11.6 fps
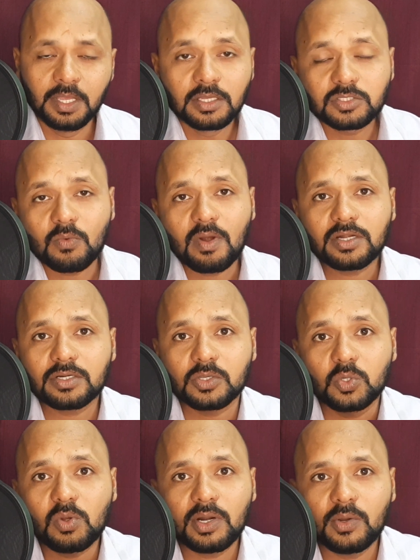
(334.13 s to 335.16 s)
So what
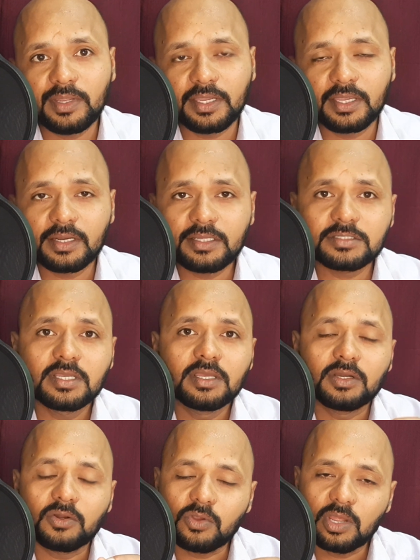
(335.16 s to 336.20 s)
you are doing here is,
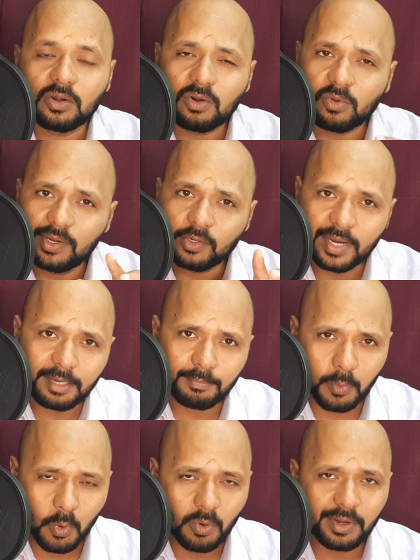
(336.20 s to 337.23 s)
you are not going to get
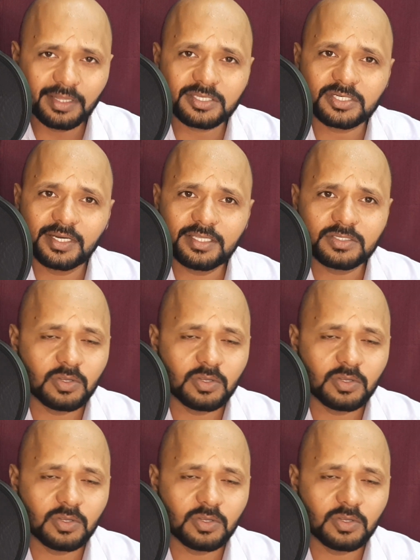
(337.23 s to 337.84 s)
bored in the studies.